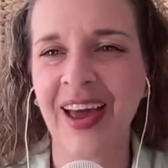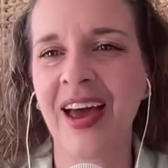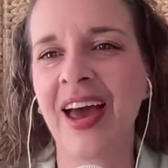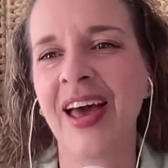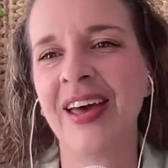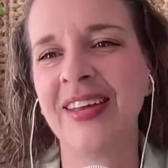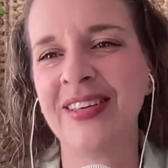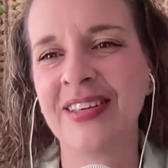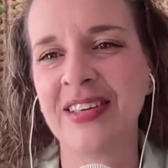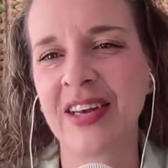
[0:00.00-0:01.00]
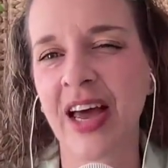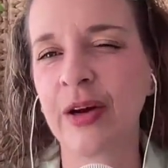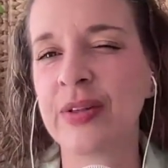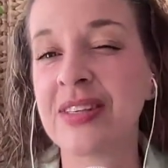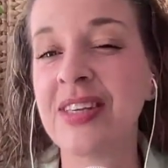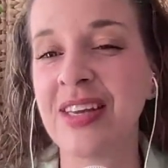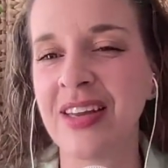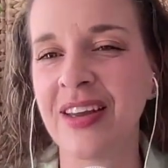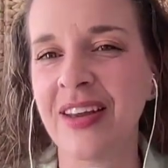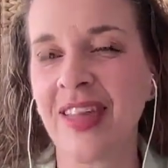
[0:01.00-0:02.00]
and I could
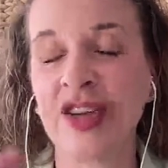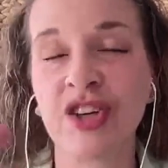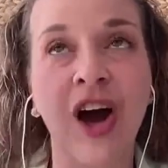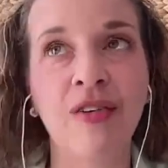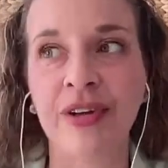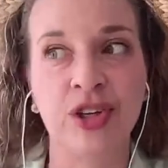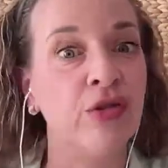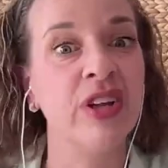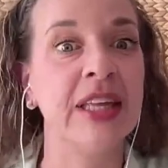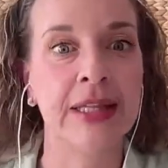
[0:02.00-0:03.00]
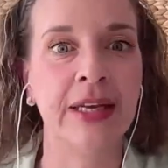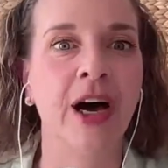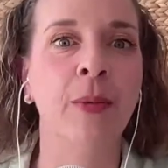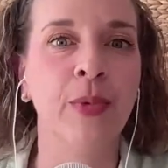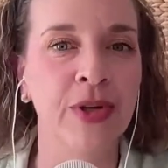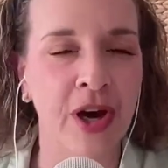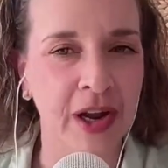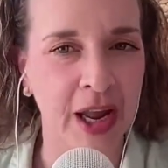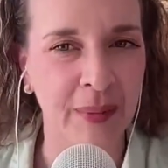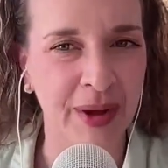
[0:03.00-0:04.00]
see that she really lit up when
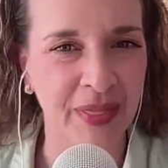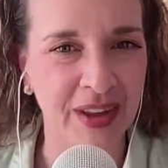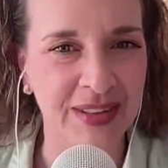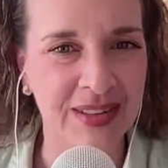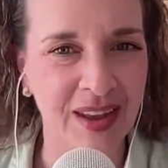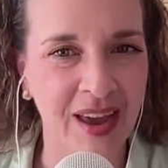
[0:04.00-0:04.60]
talking about this.